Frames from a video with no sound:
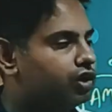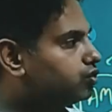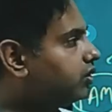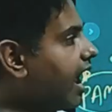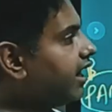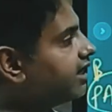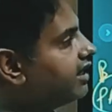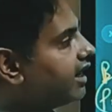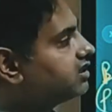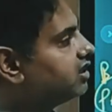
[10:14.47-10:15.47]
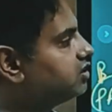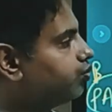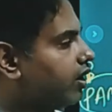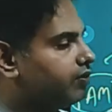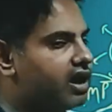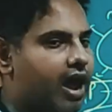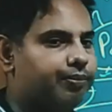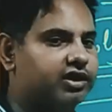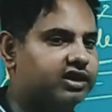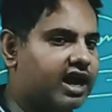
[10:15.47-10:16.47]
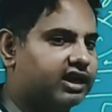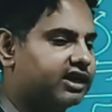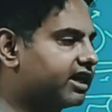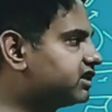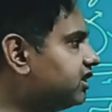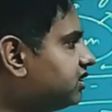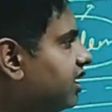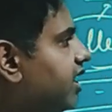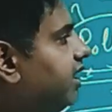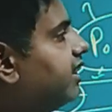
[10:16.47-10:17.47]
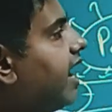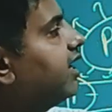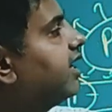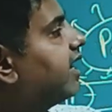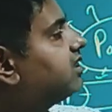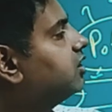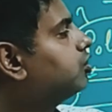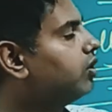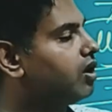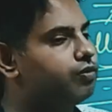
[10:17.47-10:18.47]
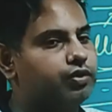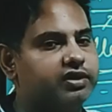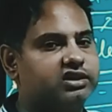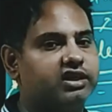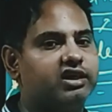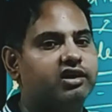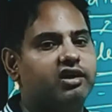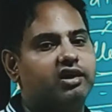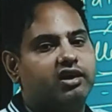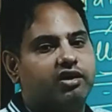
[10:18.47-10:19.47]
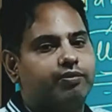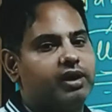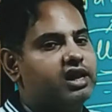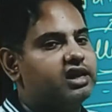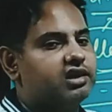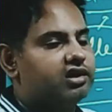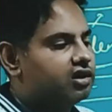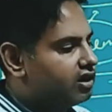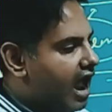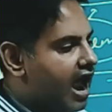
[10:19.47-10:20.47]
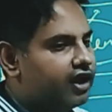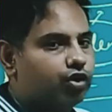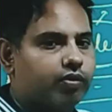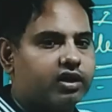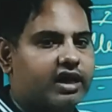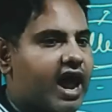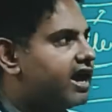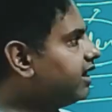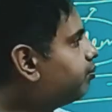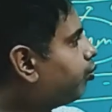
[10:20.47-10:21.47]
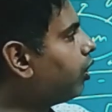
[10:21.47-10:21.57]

So that reactions, what will happen in that reactions? In that reactions, your WBC will hand over that